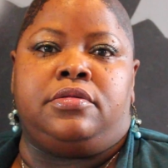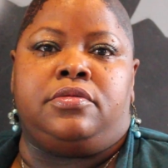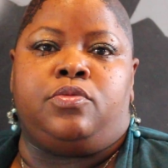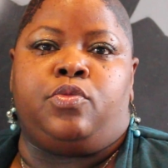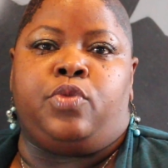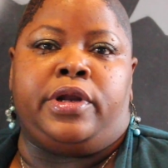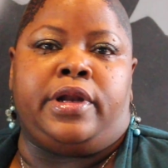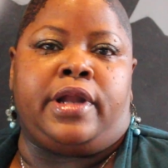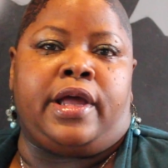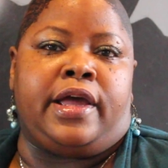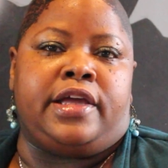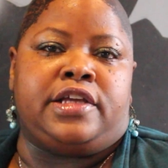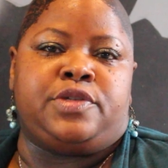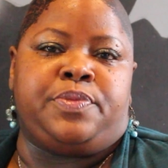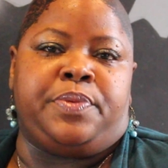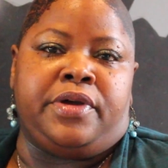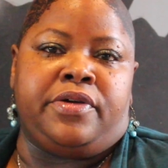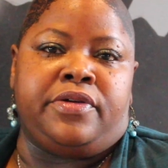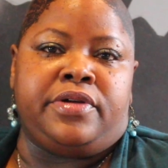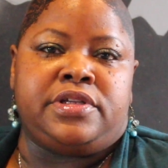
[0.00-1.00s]
when I
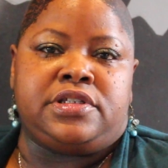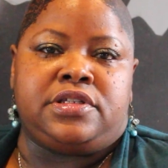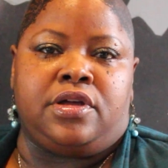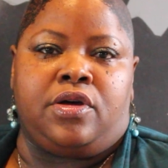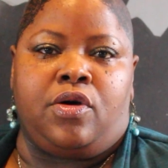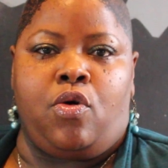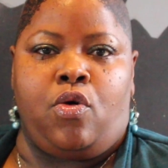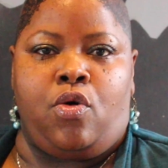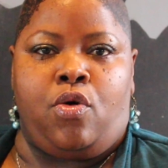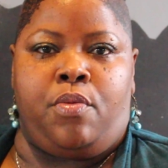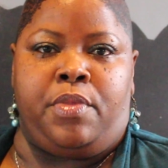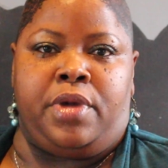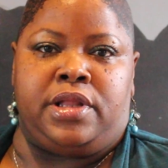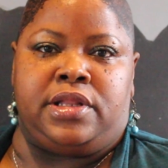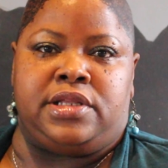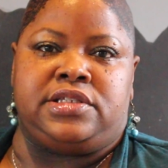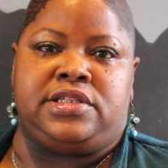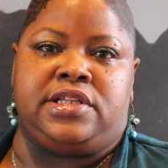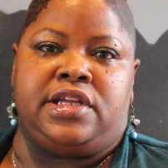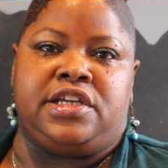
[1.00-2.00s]
experienced the whole
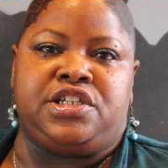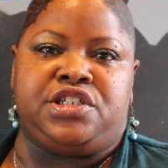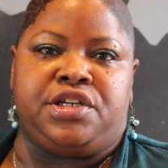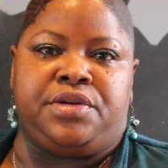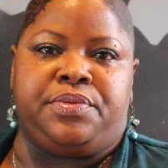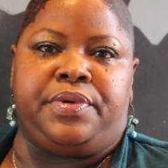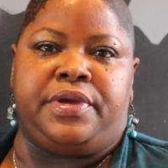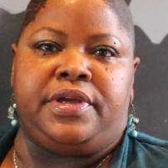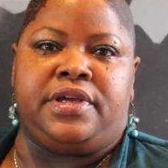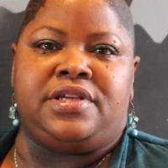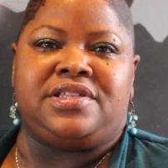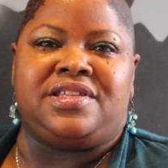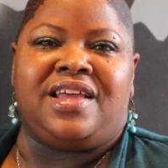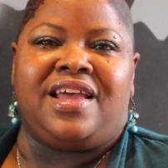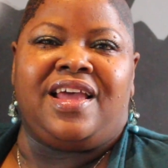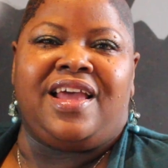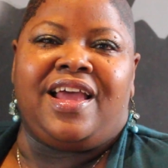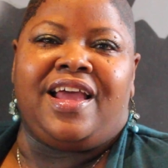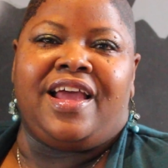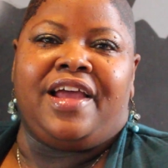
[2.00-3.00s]
molestation piece,
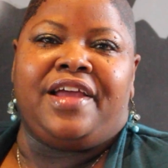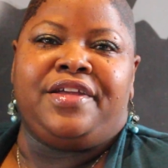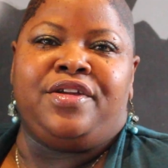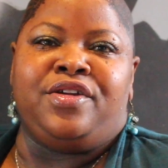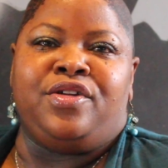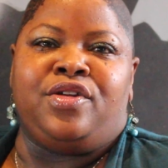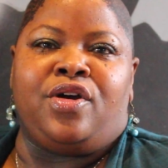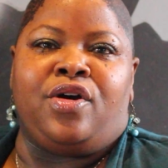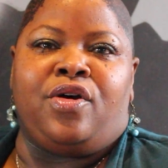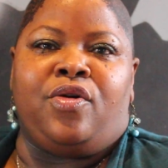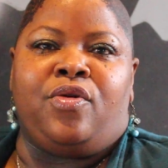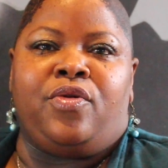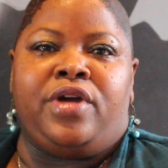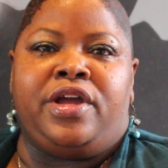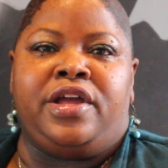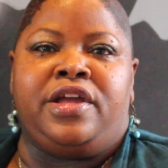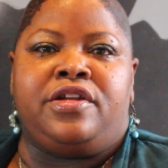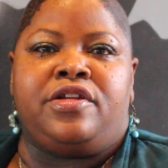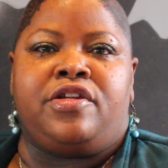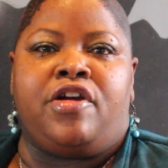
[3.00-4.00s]

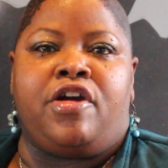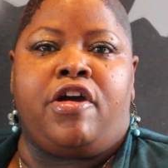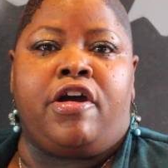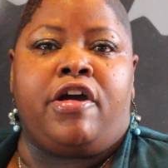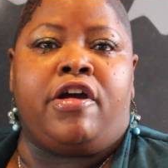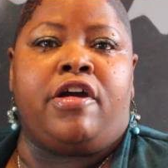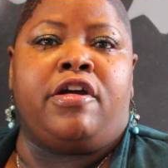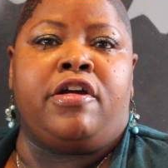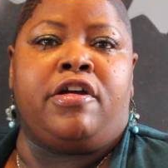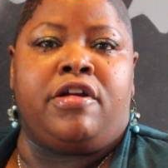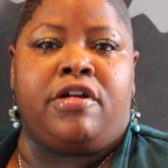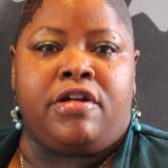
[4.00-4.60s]
in her